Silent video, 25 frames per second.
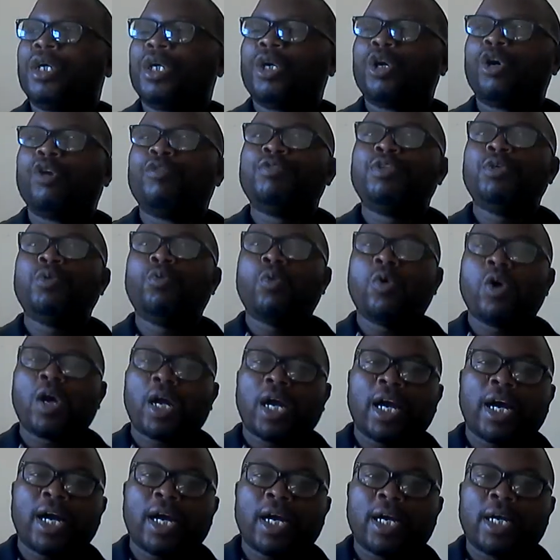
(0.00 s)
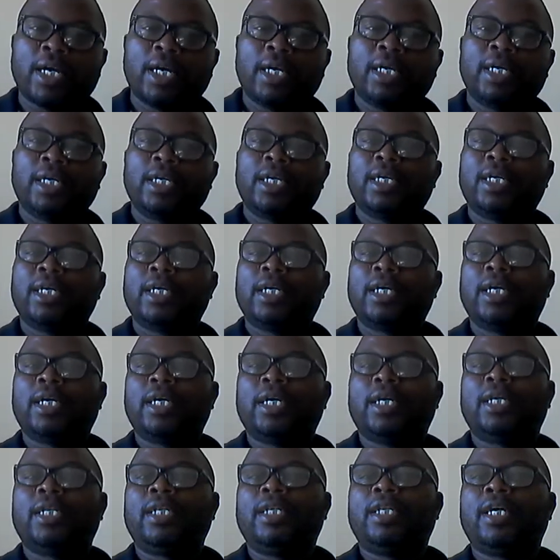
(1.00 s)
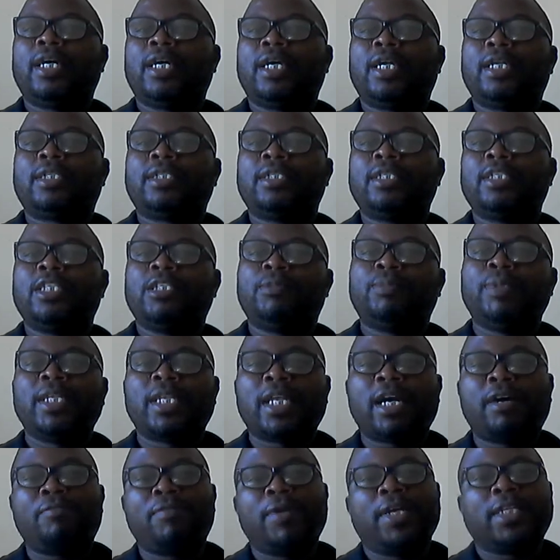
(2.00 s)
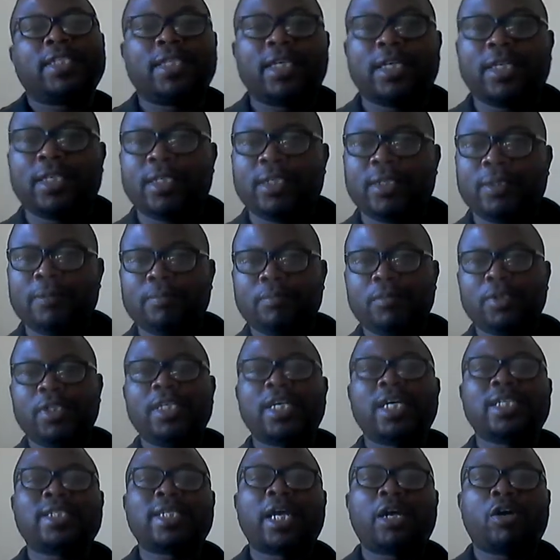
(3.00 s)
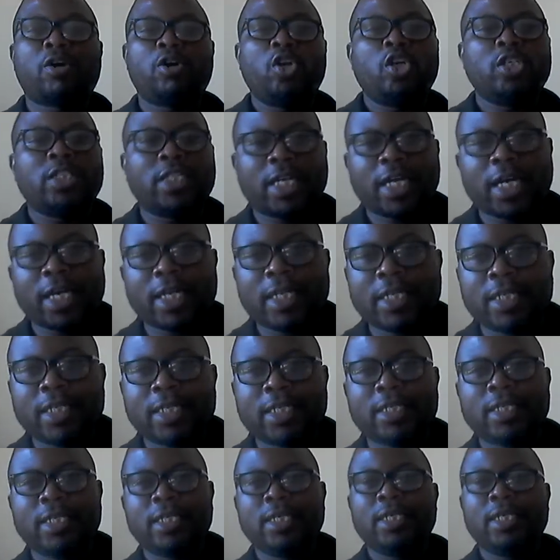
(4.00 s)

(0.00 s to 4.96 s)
of the worker that is being affected, either psychologically